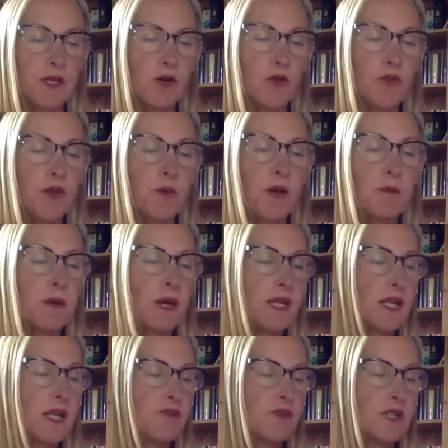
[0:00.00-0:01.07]
although I might
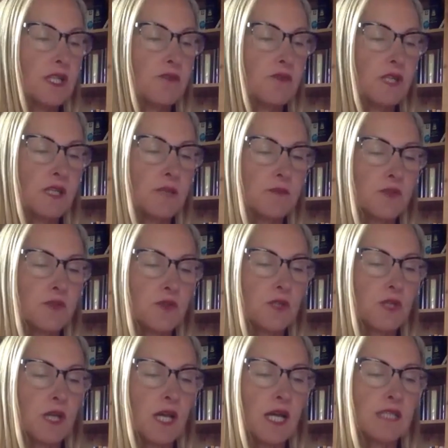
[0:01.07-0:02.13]
have forgiven him
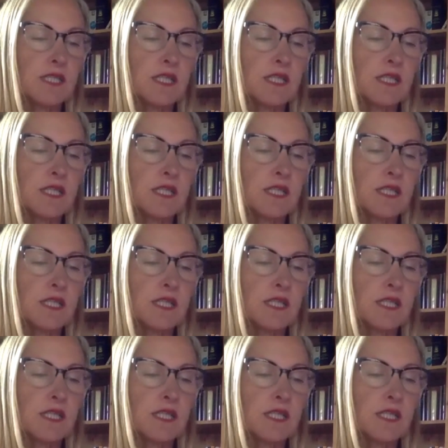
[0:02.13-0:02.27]
sooner had